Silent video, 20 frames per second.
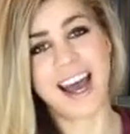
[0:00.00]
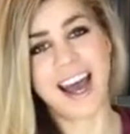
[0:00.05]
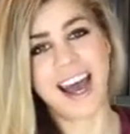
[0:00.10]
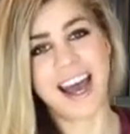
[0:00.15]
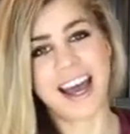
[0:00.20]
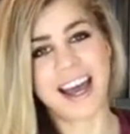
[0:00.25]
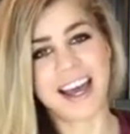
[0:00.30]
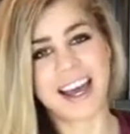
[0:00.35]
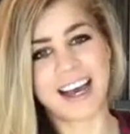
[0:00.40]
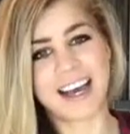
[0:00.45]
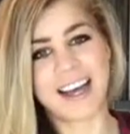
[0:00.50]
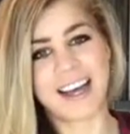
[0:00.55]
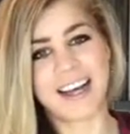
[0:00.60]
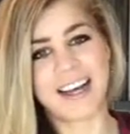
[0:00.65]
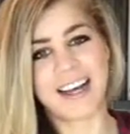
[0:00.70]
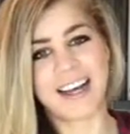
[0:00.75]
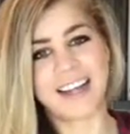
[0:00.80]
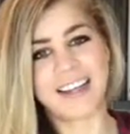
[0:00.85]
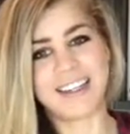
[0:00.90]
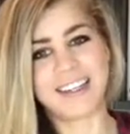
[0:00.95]

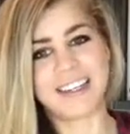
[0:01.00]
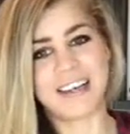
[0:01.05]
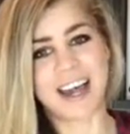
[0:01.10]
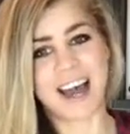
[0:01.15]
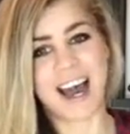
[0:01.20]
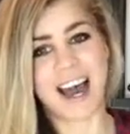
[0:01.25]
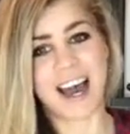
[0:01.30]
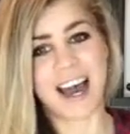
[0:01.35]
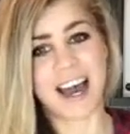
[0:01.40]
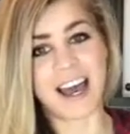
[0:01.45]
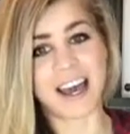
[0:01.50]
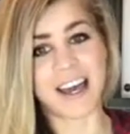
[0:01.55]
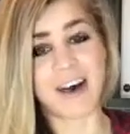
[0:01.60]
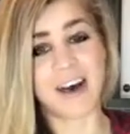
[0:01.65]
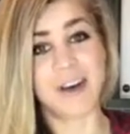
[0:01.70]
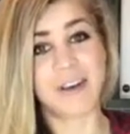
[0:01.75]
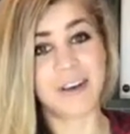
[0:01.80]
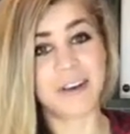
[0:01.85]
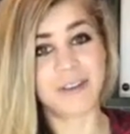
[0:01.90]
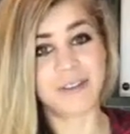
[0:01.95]
and I
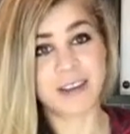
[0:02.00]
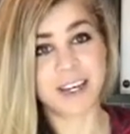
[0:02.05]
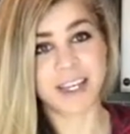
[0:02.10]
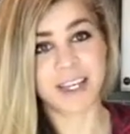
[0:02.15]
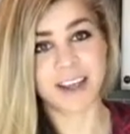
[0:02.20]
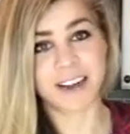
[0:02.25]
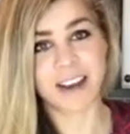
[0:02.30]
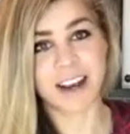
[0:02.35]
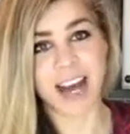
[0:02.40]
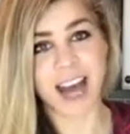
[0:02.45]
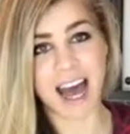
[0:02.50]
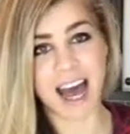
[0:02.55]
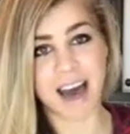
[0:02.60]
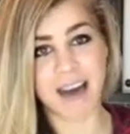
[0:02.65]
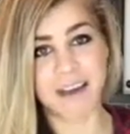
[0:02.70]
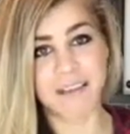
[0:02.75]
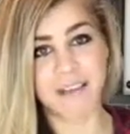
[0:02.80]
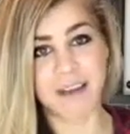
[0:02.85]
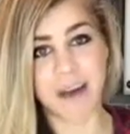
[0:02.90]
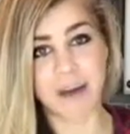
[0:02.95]
always make sure I
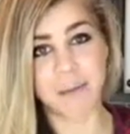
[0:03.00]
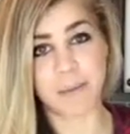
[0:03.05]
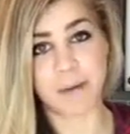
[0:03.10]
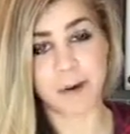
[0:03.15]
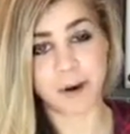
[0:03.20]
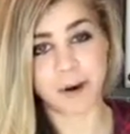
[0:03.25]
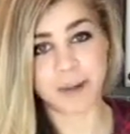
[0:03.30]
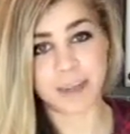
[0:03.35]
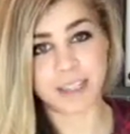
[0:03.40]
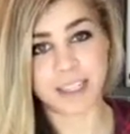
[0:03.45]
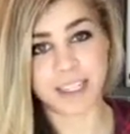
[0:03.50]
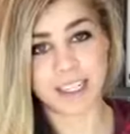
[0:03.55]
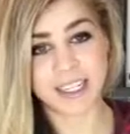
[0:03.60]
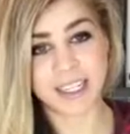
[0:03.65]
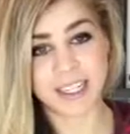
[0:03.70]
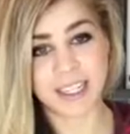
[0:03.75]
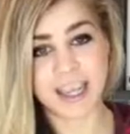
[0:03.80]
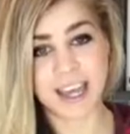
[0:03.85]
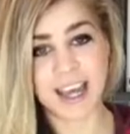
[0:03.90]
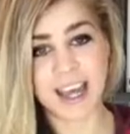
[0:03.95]
have a
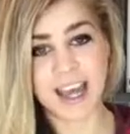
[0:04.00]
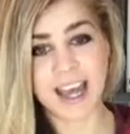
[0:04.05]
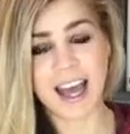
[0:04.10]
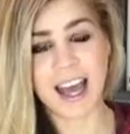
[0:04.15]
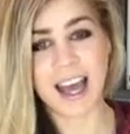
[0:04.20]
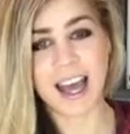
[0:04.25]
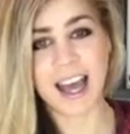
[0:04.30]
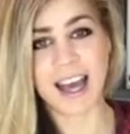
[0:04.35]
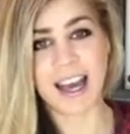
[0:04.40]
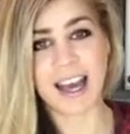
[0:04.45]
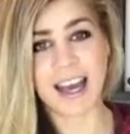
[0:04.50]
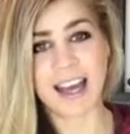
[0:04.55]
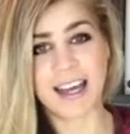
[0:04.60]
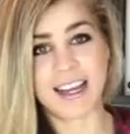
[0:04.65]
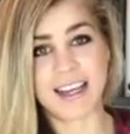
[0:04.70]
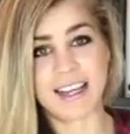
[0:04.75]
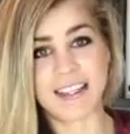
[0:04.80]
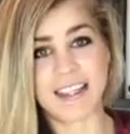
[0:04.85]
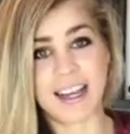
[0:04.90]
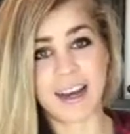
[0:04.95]
protein,
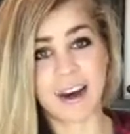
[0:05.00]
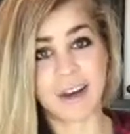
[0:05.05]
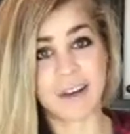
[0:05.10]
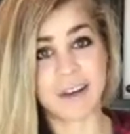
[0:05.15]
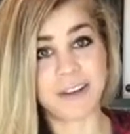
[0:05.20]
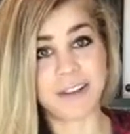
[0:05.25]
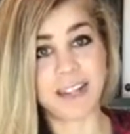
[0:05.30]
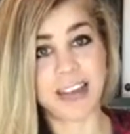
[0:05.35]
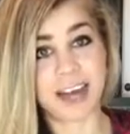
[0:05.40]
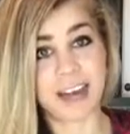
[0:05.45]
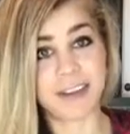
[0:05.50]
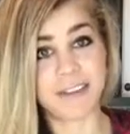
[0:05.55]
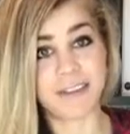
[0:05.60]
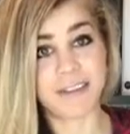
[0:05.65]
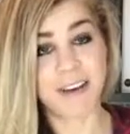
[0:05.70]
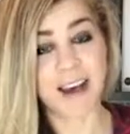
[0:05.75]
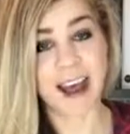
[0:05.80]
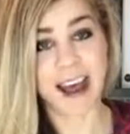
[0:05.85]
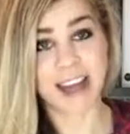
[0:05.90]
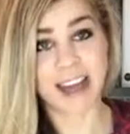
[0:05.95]
and I always add a
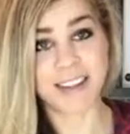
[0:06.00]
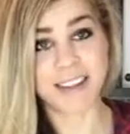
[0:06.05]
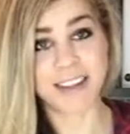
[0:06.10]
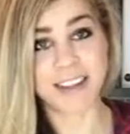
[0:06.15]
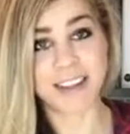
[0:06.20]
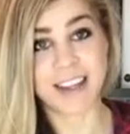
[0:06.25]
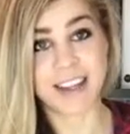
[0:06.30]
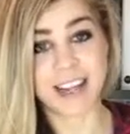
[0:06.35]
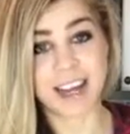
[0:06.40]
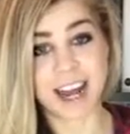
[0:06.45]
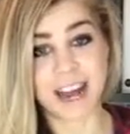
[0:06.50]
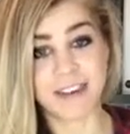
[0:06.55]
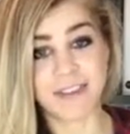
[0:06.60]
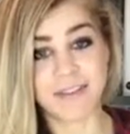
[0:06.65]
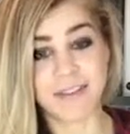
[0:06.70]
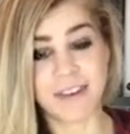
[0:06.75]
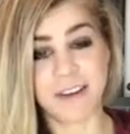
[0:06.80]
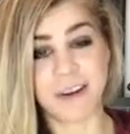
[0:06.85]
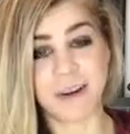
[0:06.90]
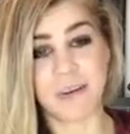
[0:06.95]
fat, so then I
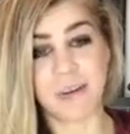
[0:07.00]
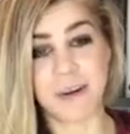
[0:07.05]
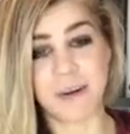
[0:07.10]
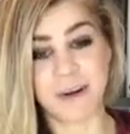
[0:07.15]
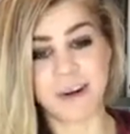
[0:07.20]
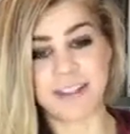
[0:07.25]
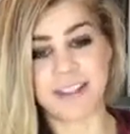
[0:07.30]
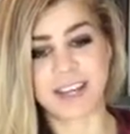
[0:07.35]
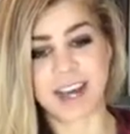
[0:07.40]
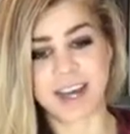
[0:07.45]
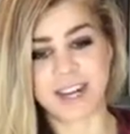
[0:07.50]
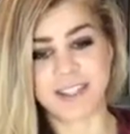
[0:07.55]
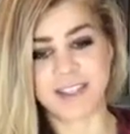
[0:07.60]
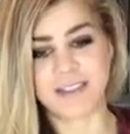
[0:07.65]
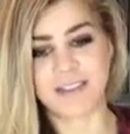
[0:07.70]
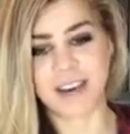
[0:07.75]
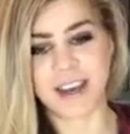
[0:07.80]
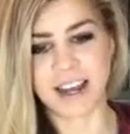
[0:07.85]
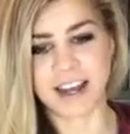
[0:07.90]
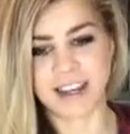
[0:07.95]
feel more
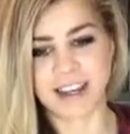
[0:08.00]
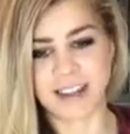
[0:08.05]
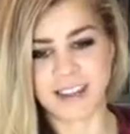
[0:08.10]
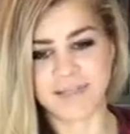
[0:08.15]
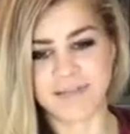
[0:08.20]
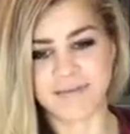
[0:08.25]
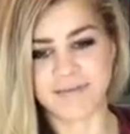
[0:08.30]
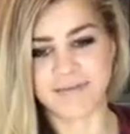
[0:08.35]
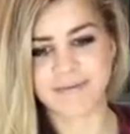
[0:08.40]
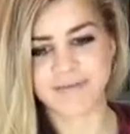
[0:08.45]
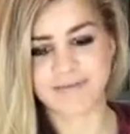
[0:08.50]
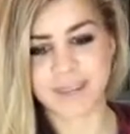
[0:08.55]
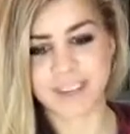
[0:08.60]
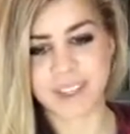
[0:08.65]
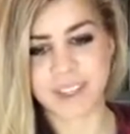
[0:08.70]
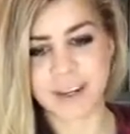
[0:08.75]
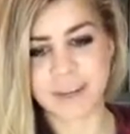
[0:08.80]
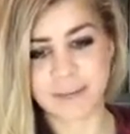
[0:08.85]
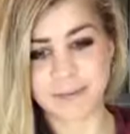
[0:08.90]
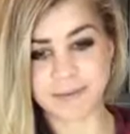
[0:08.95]
satisfied.
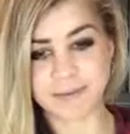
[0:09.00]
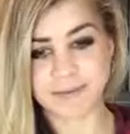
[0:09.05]
So,